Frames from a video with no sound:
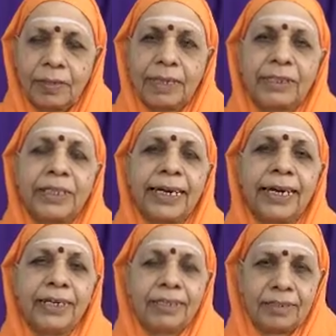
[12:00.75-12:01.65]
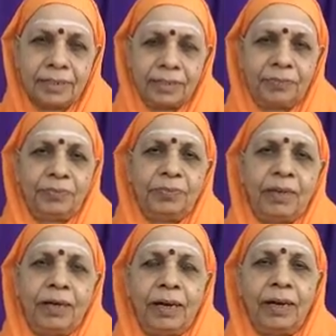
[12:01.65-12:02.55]
the change
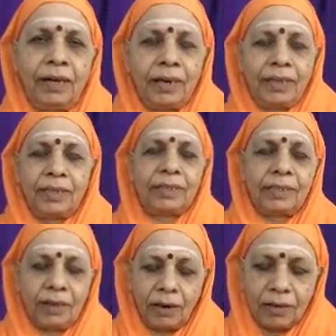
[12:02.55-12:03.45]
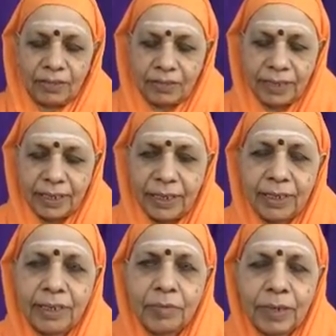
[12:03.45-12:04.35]
is not
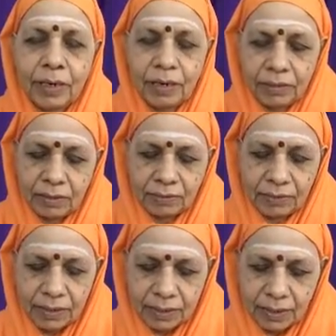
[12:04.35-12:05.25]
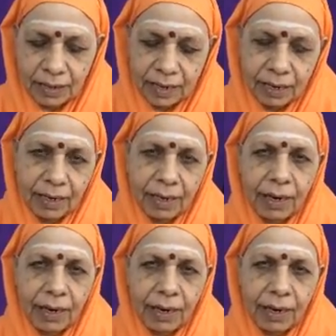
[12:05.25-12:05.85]
seen because of this kala.